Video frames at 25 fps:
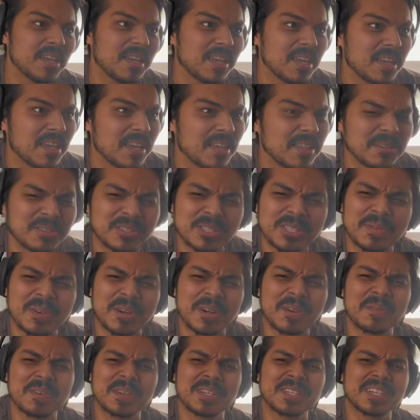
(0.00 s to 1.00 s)
This was a very
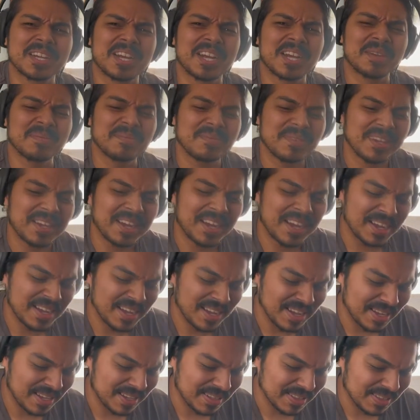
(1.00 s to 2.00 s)
fun time.
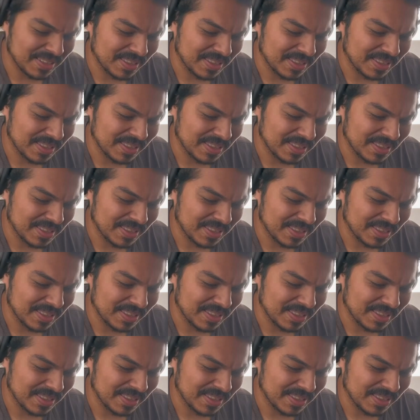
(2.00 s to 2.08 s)
Uh,